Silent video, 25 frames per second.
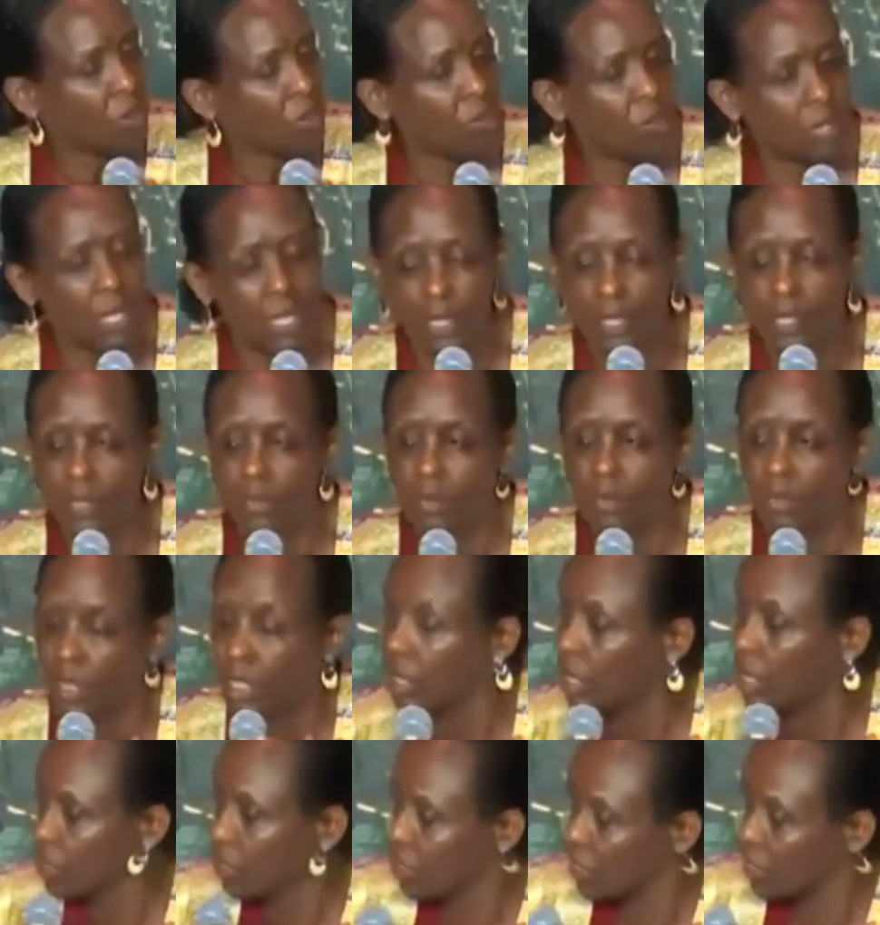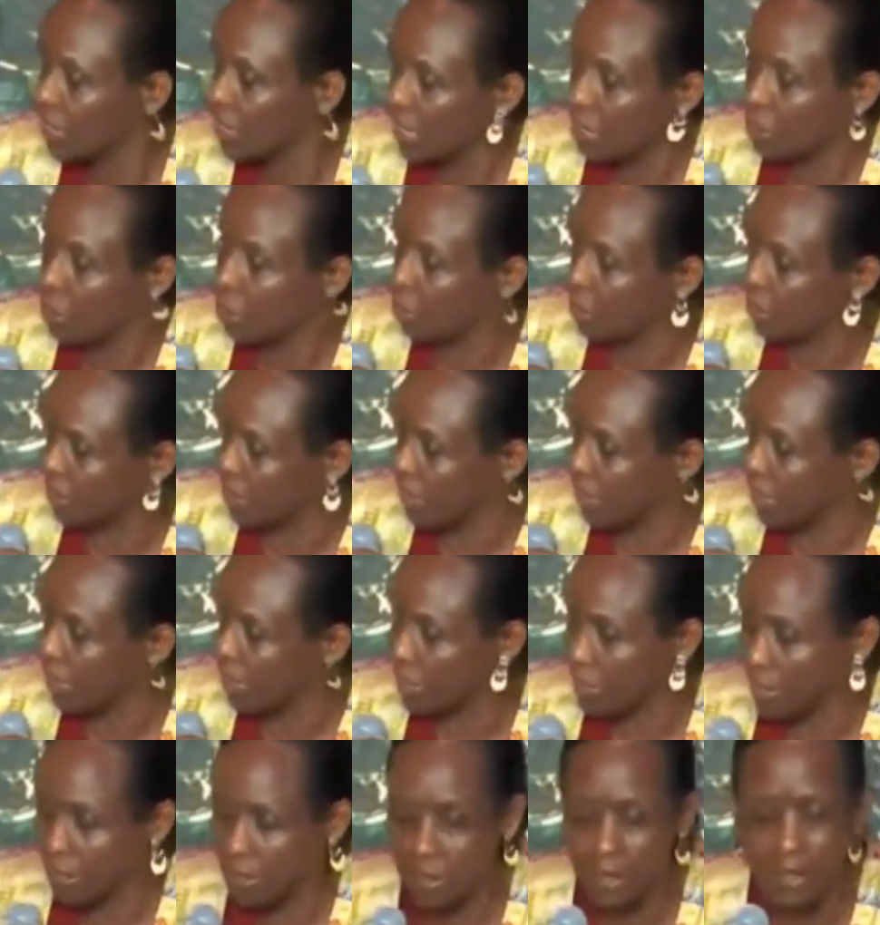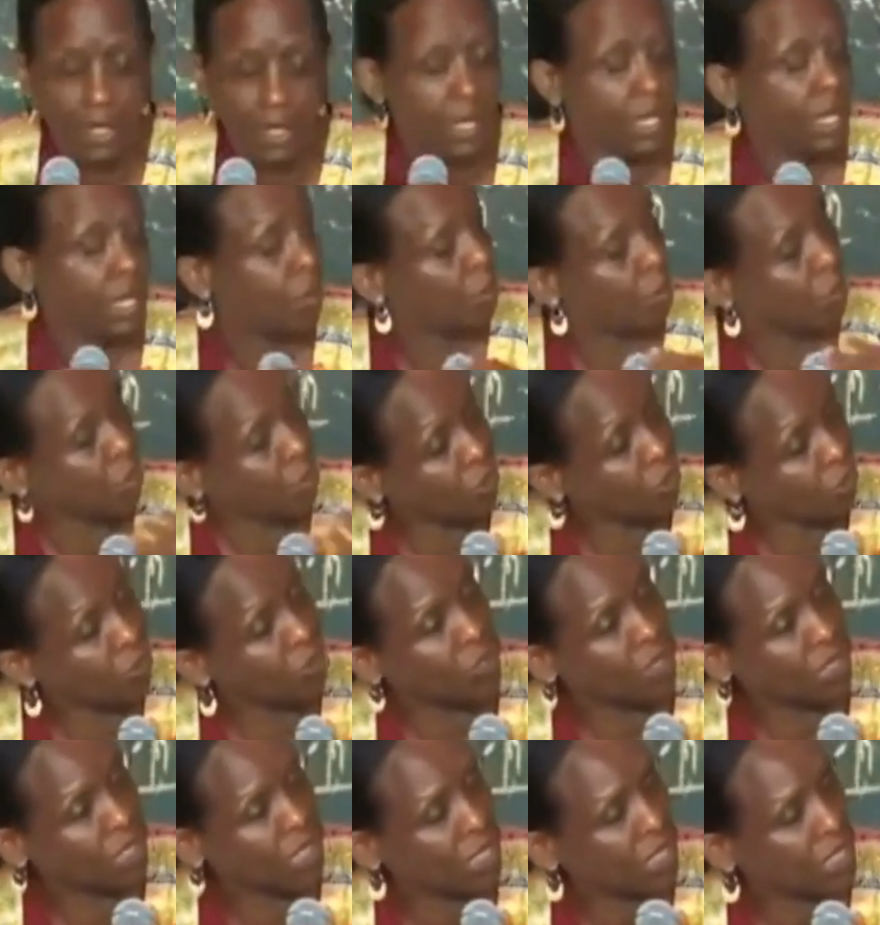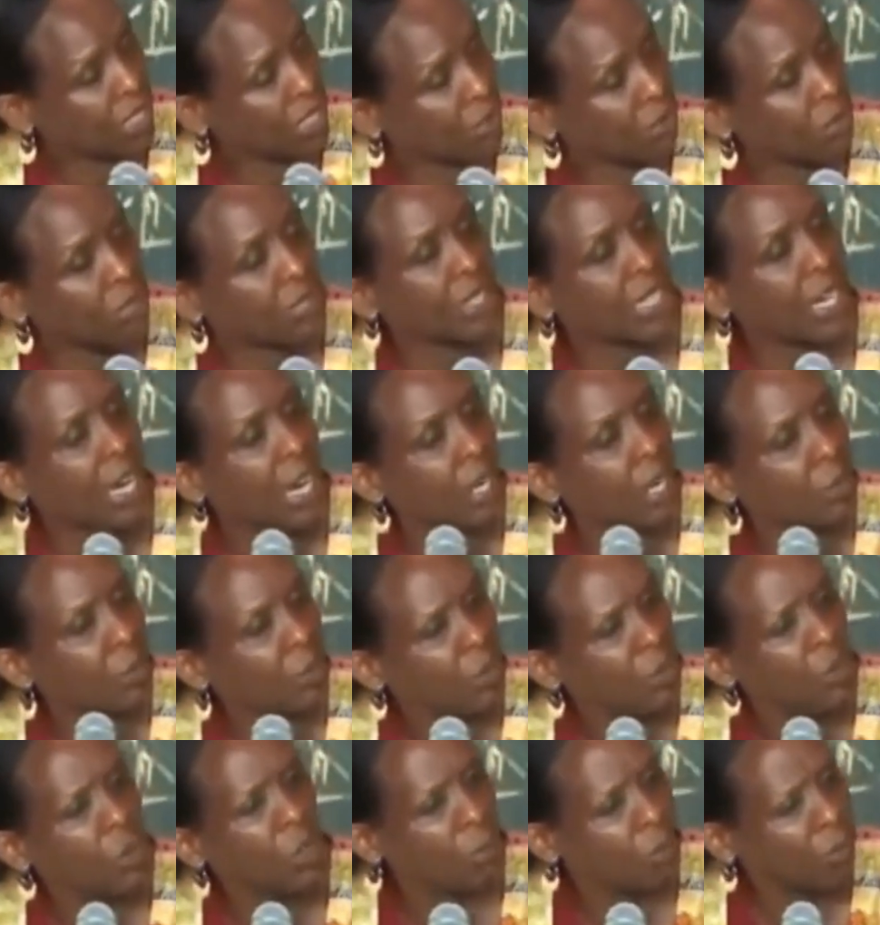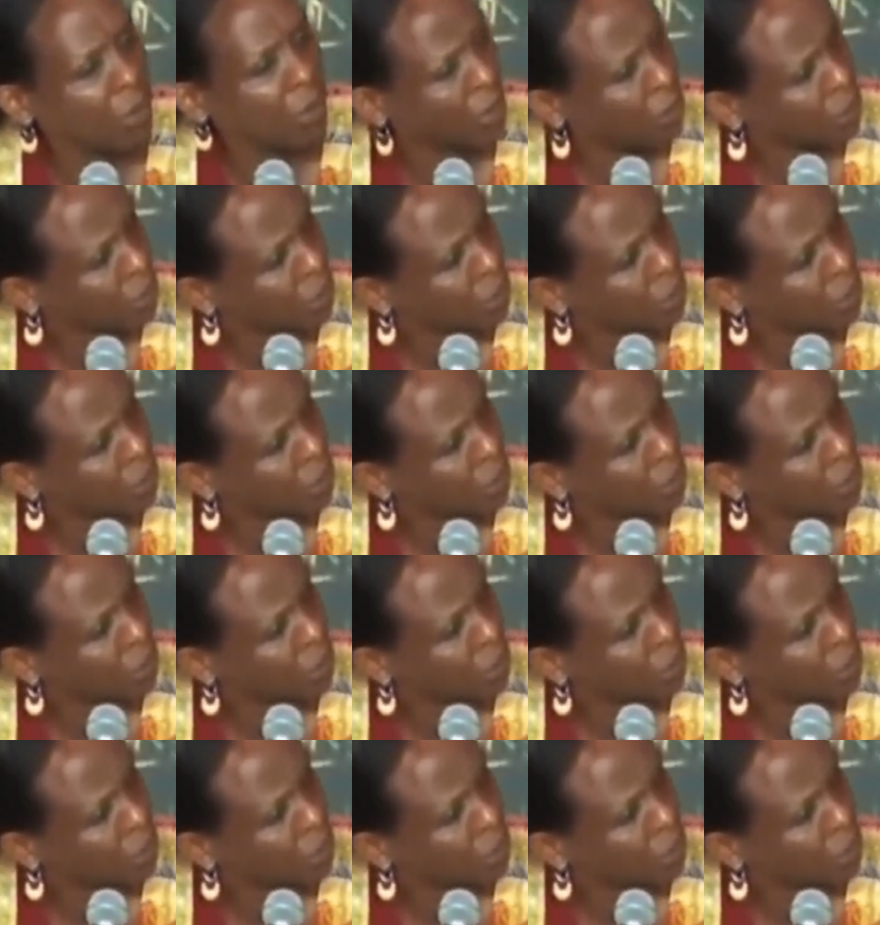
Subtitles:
by, like you're saying, monofood systems. How do we go back